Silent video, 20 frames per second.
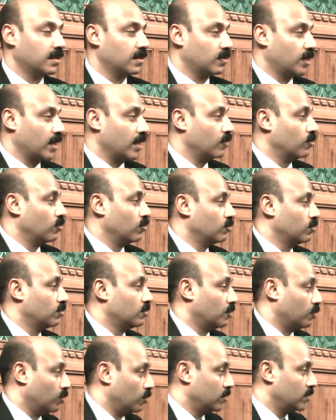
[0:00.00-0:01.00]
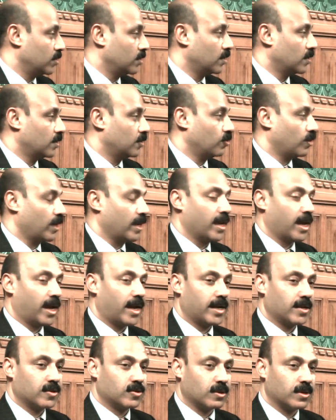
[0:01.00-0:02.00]
can go to court. You can
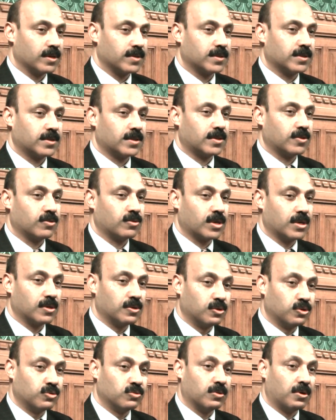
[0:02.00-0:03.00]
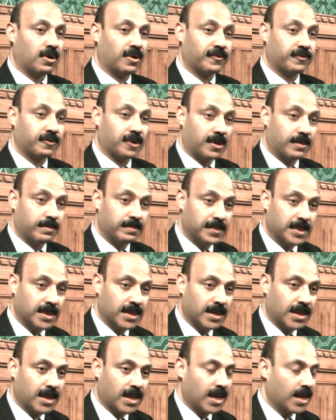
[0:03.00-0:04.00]
hire a solicitor. You can go to Ofcom.
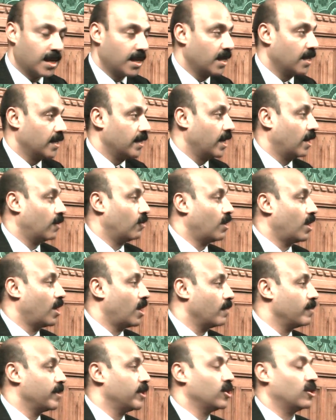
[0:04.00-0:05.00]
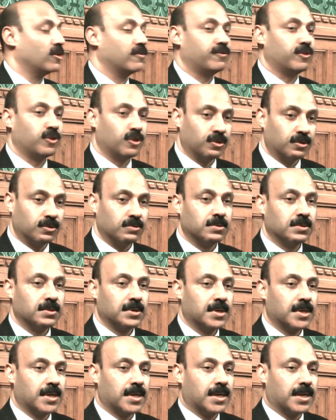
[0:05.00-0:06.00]
Now, how many of you
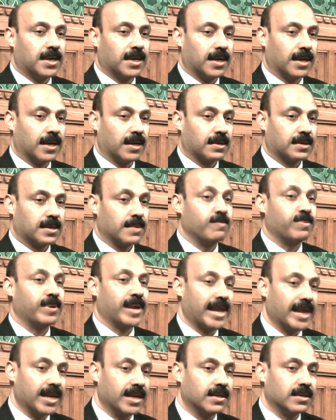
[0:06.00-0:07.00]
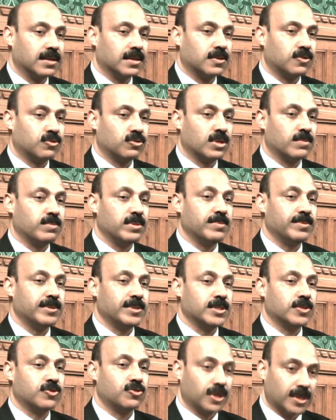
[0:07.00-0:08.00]
complained to the
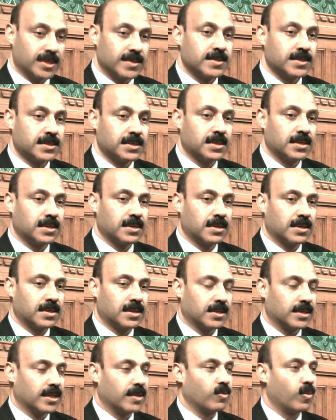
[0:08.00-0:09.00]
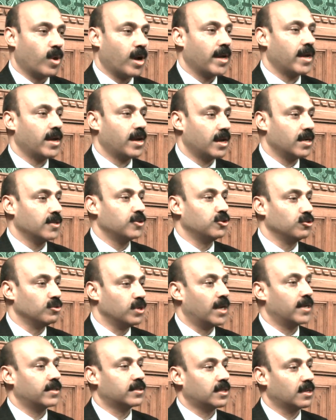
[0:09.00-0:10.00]
BBC Trust that why aren't you
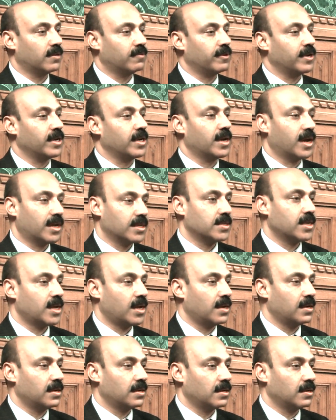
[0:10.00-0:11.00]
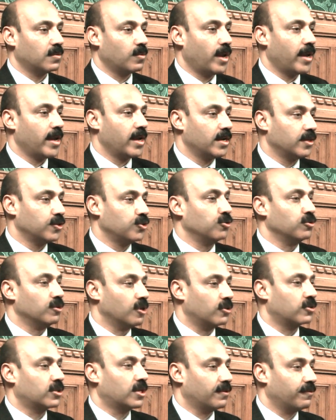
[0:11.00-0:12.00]
not covering Gaza? Why aren't you
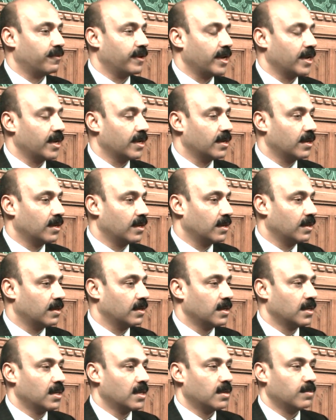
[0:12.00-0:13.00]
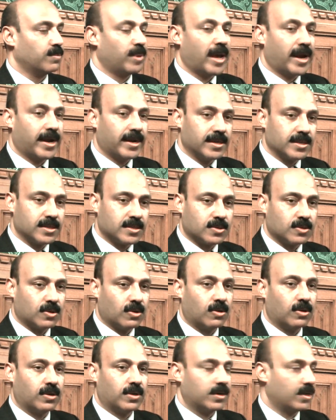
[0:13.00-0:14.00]
not covering Paris
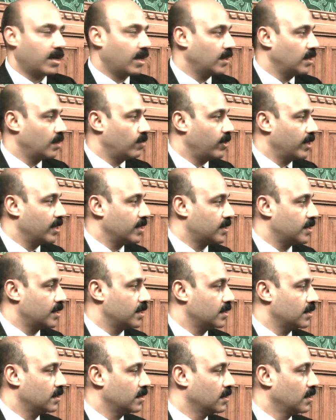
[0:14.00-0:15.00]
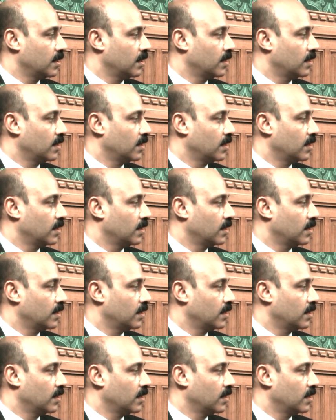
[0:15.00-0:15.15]
or other places?